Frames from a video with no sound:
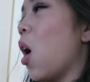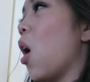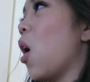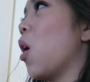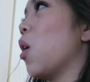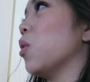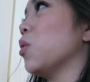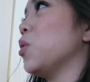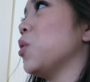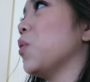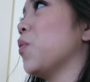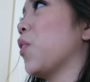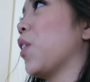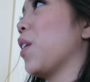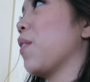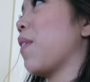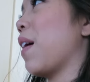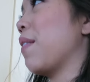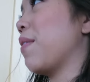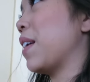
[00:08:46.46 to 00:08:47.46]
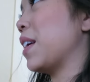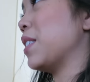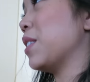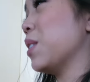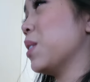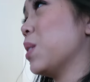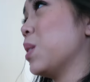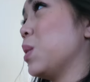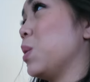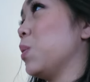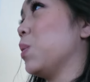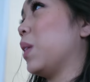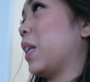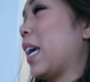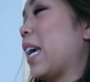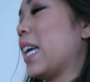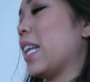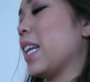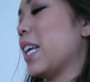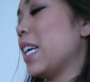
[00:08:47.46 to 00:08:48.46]
Oh, 245, that's too
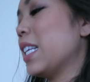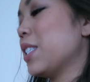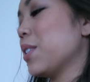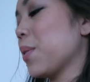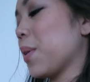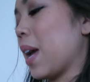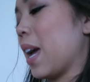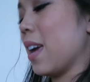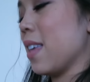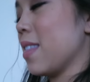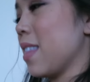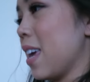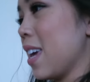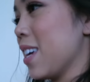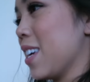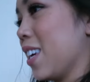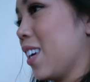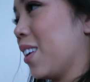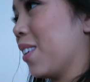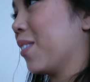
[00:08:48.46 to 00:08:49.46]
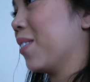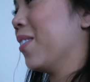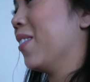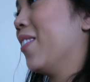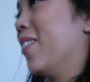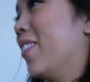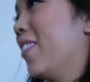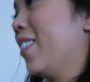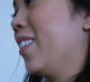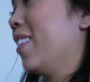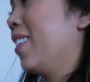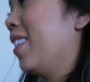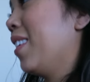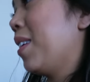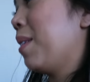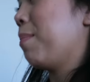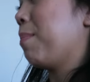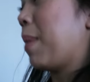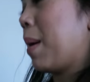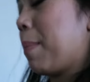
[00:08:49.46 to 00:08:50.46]
late. It's okay, thank you.
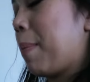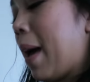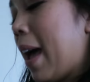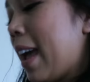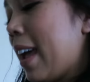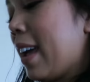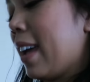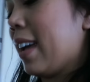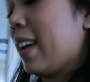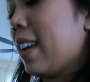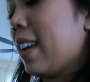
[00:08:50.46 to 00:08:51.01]
Okay, bye bye. Thank